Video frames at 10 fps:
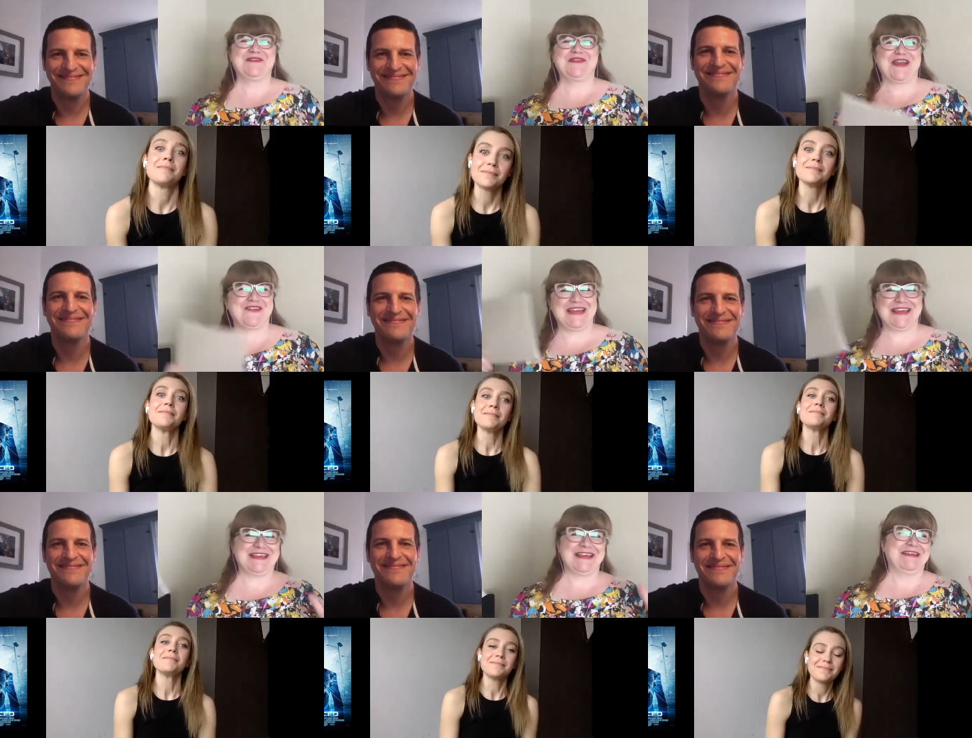
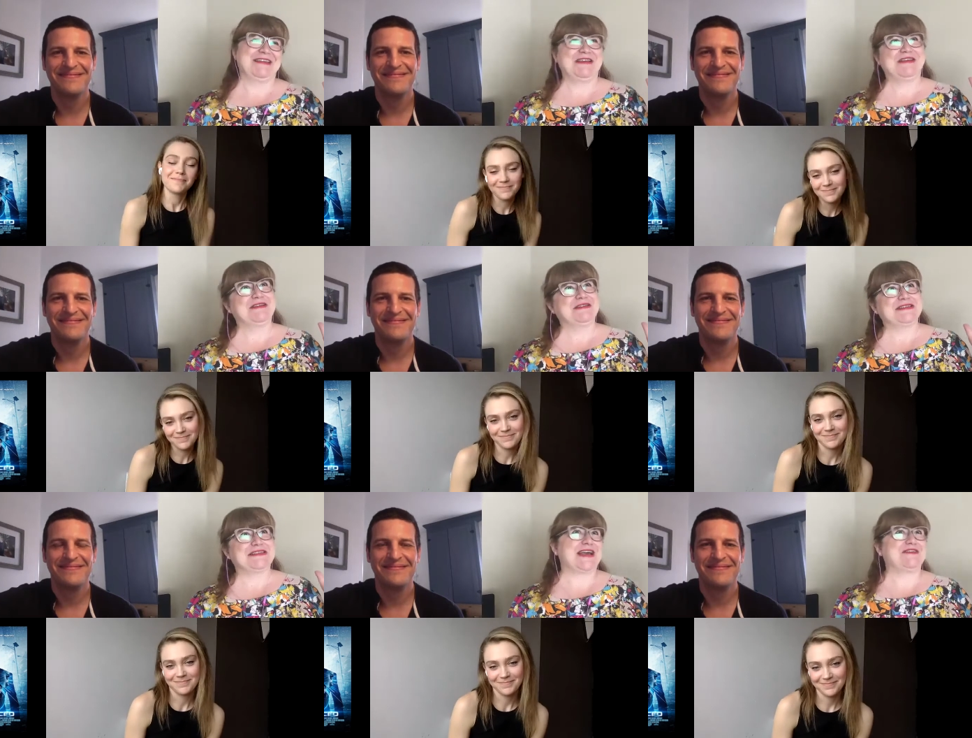Speaker 1: very
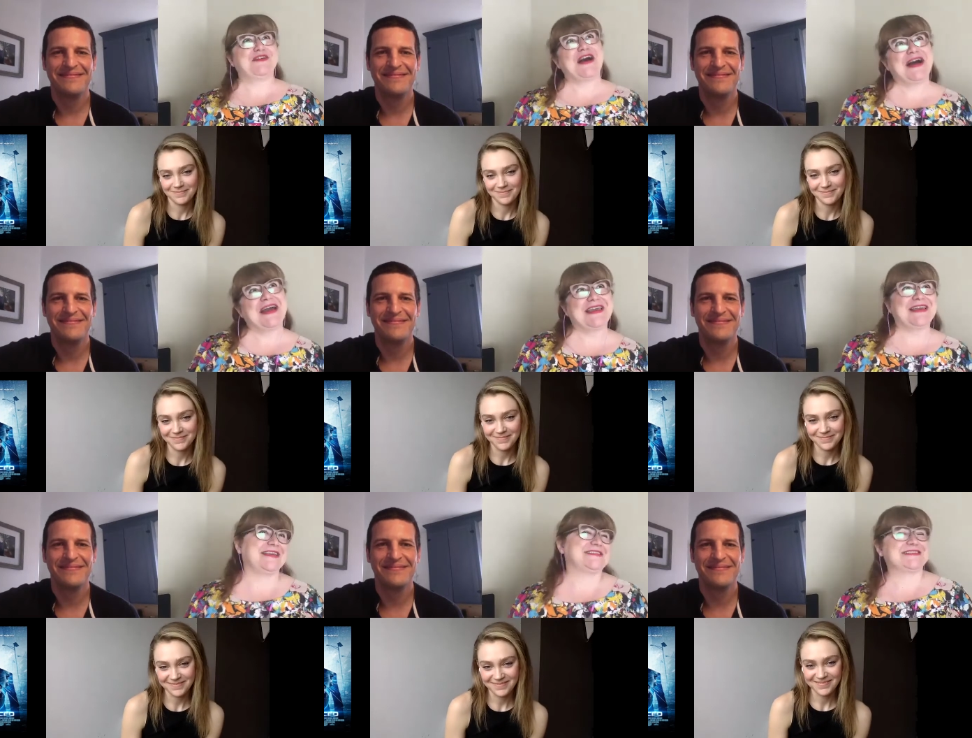sci-fi.
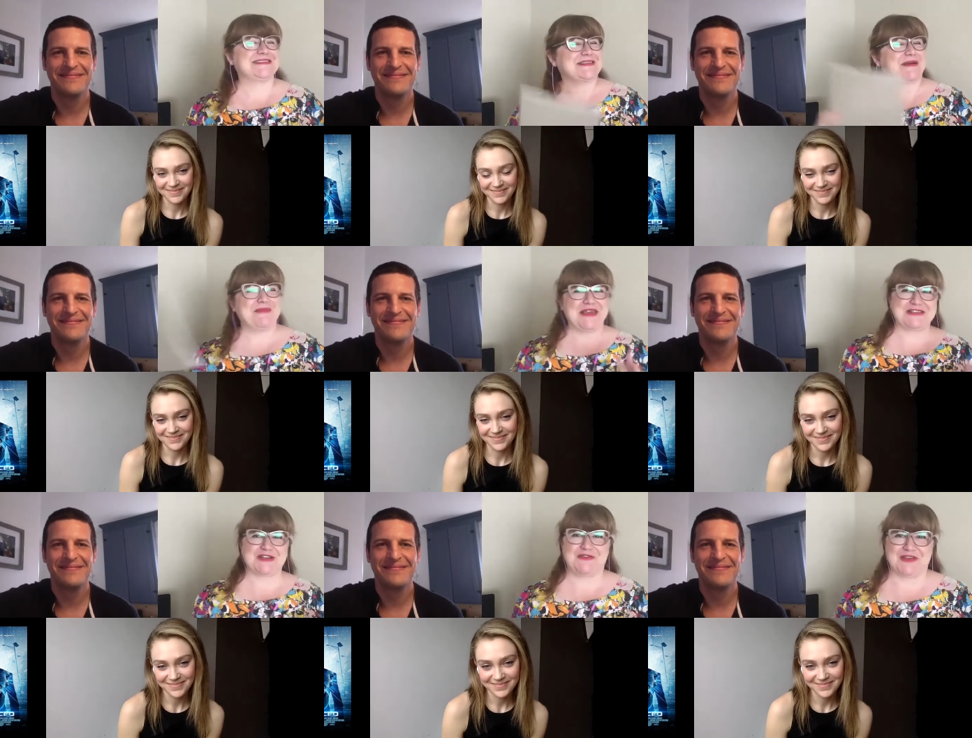It's a
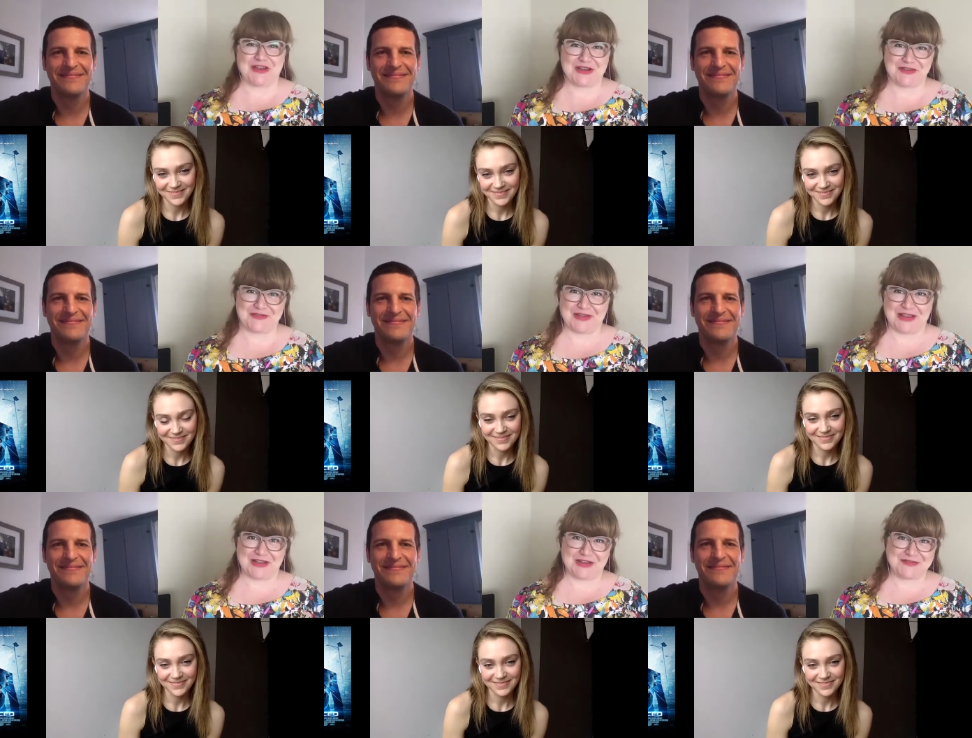mix of a lot of
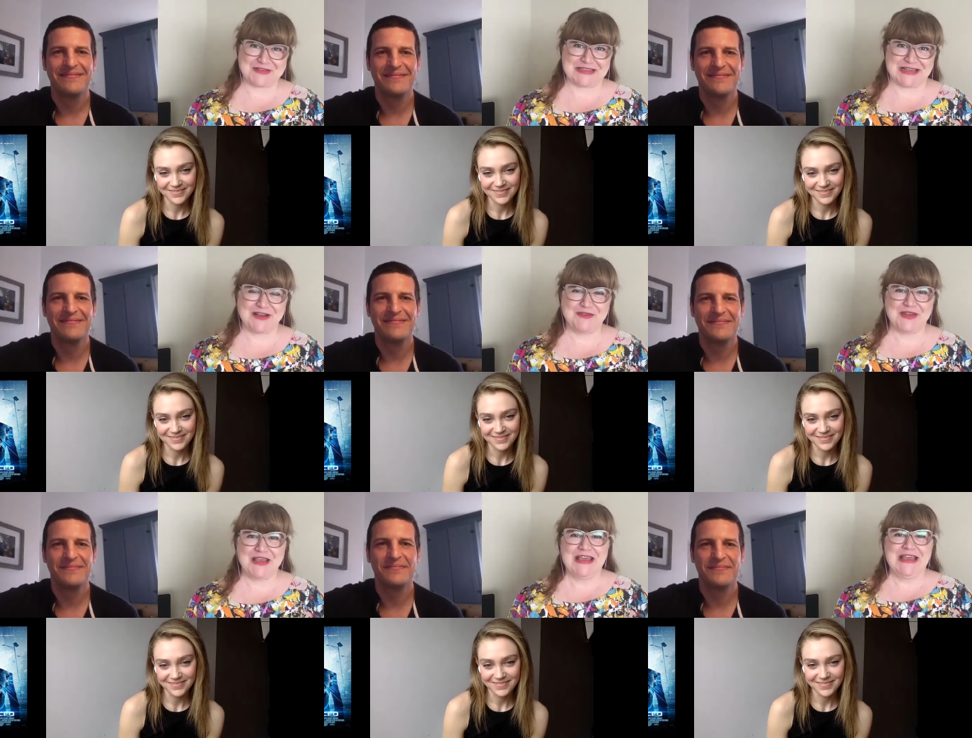a lot of stuff.
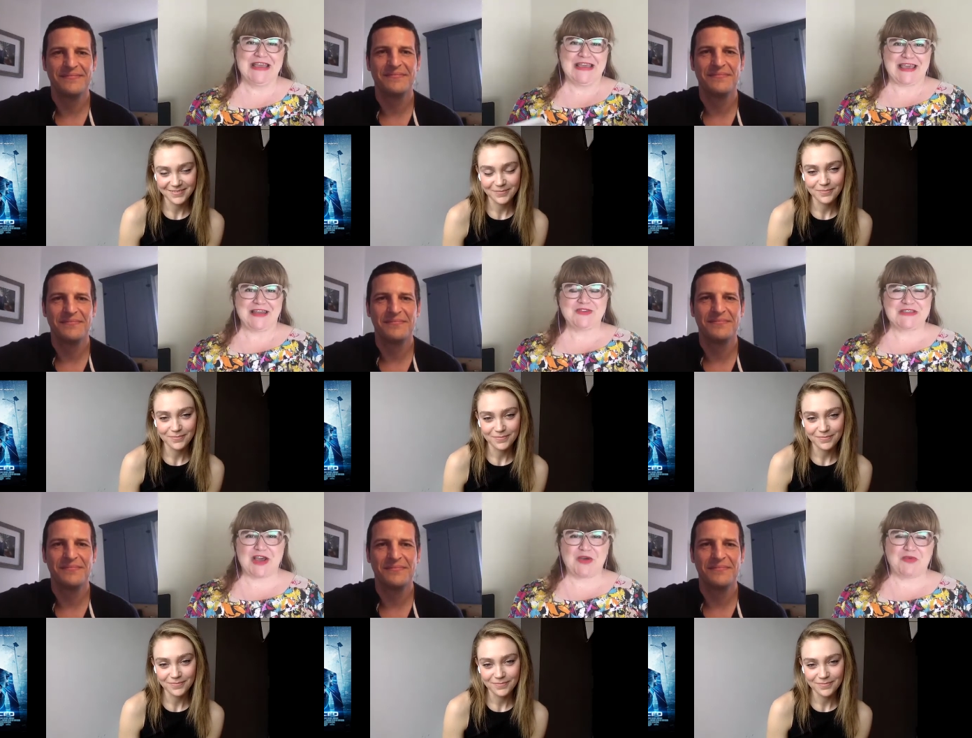Can you
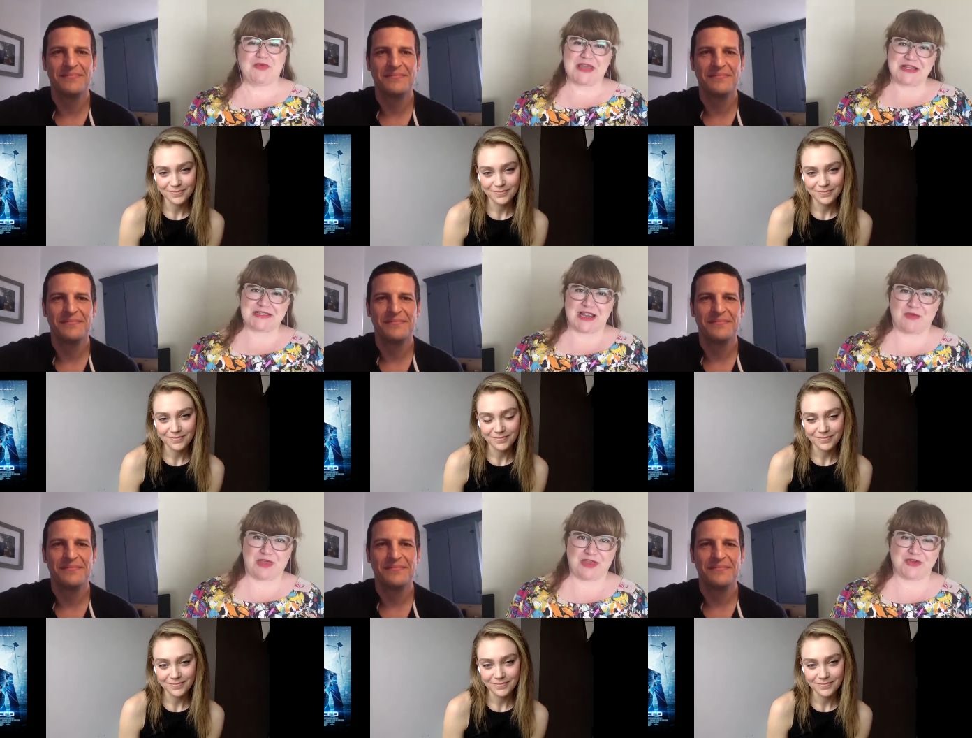tell me? We can
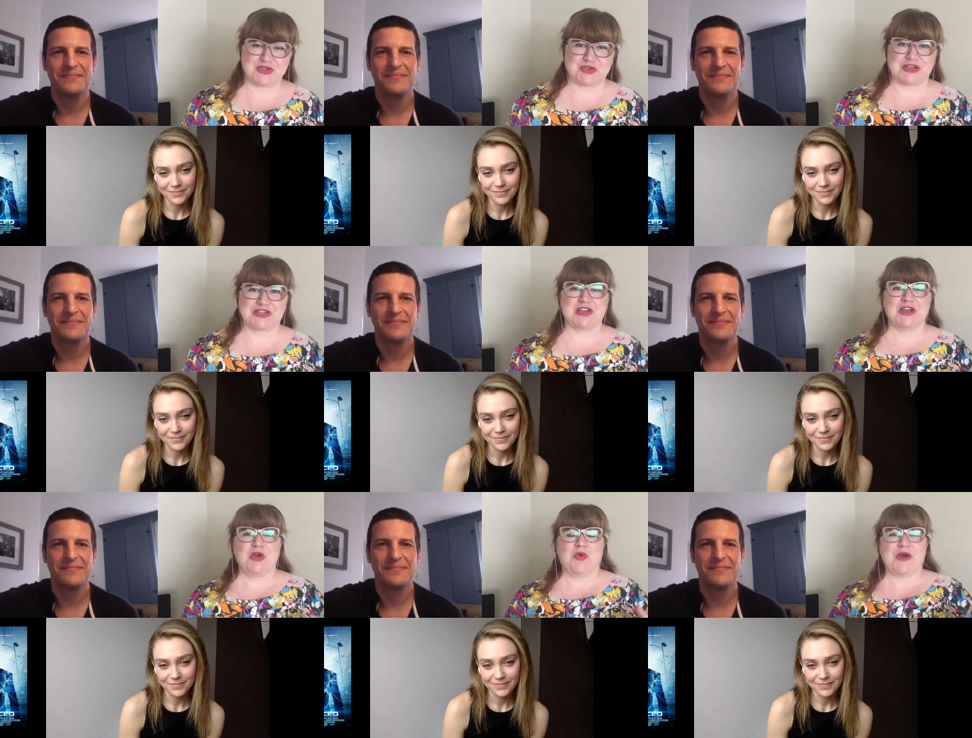start with you, George.
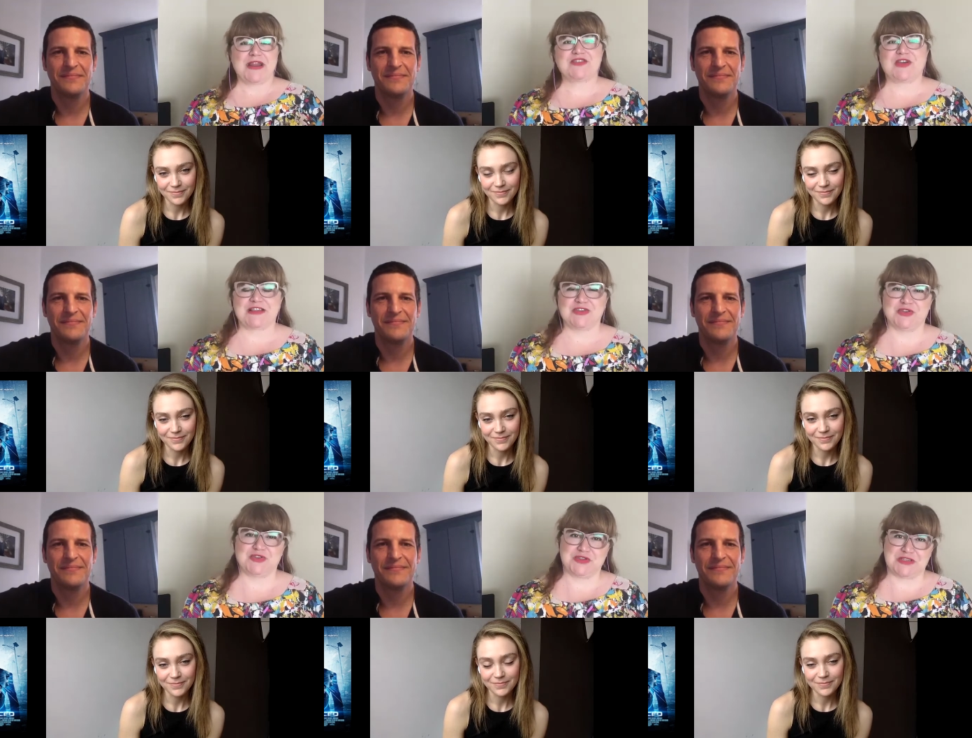What attracted
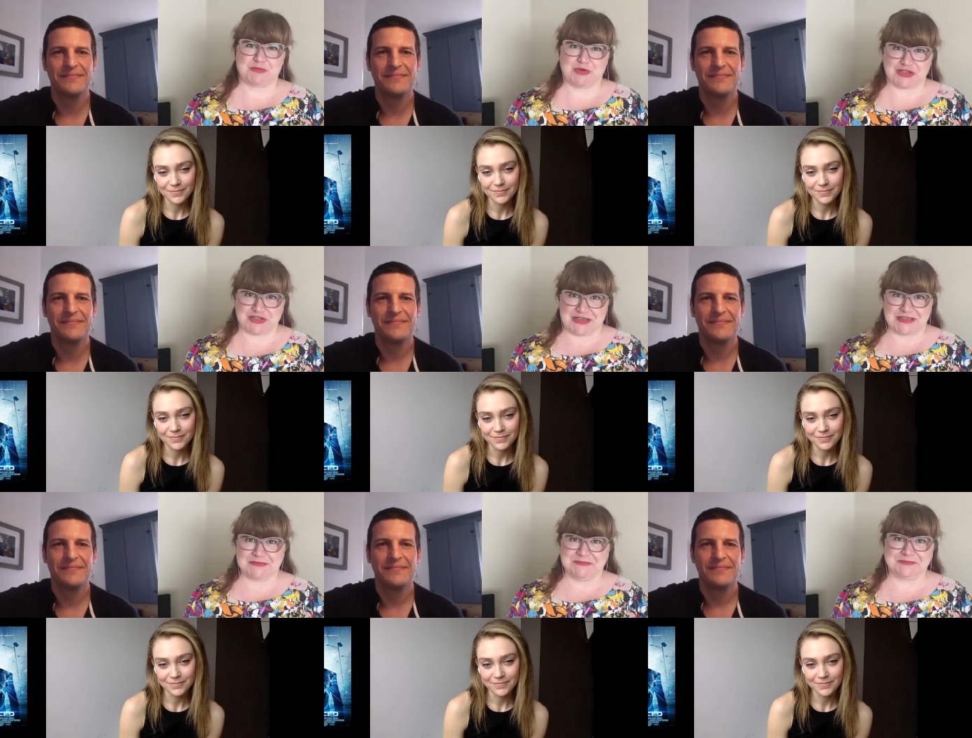you to this
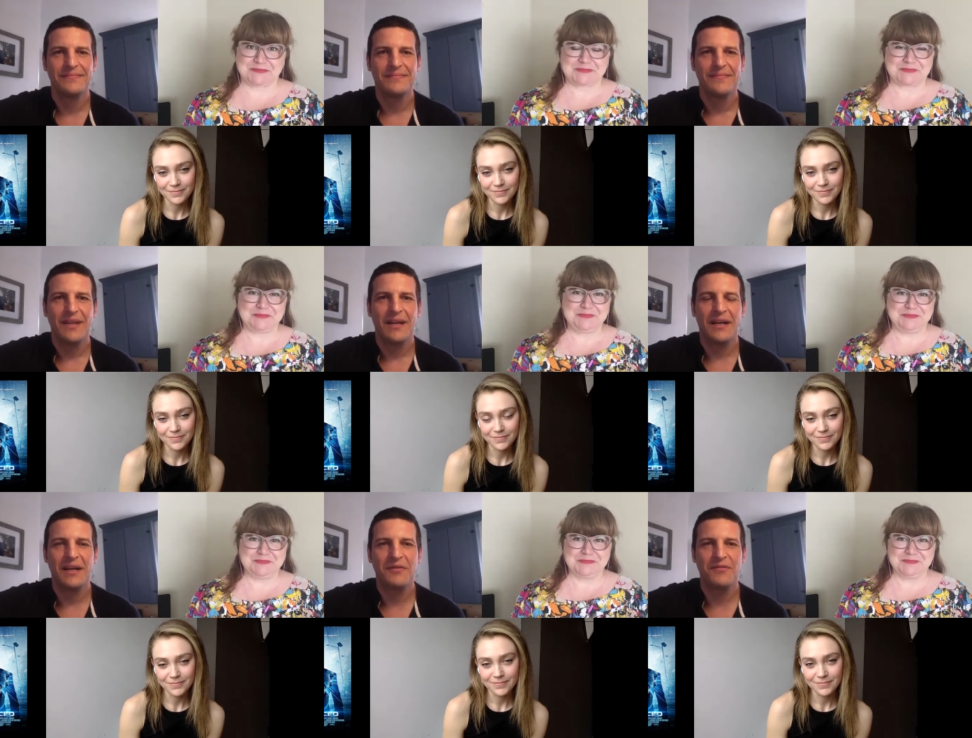project?
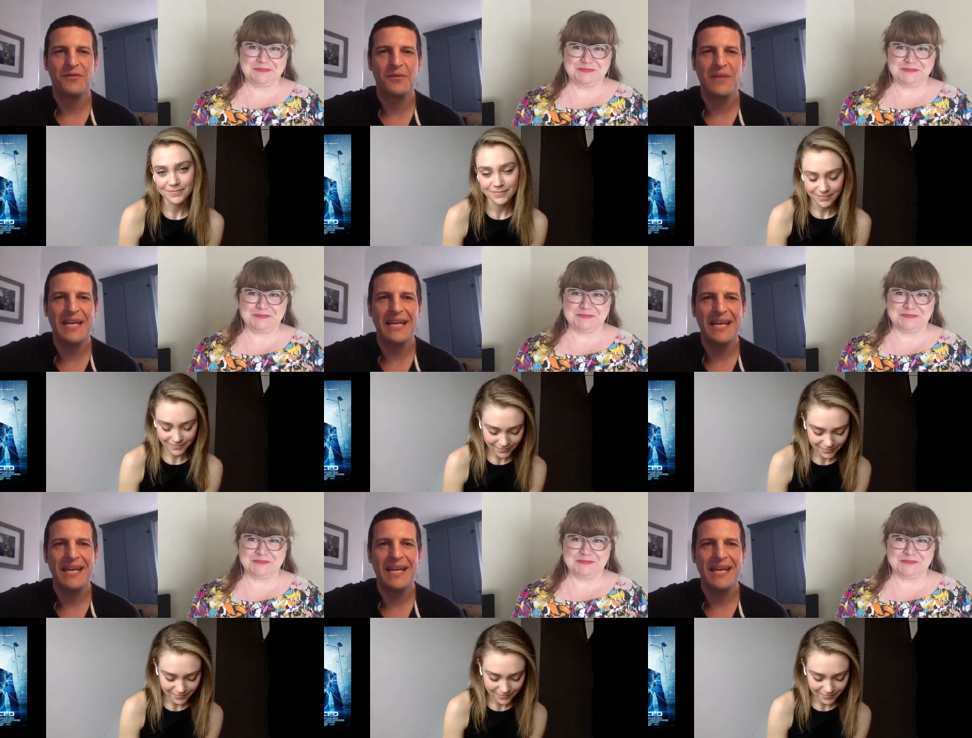
Speaker 2: Uh, for me,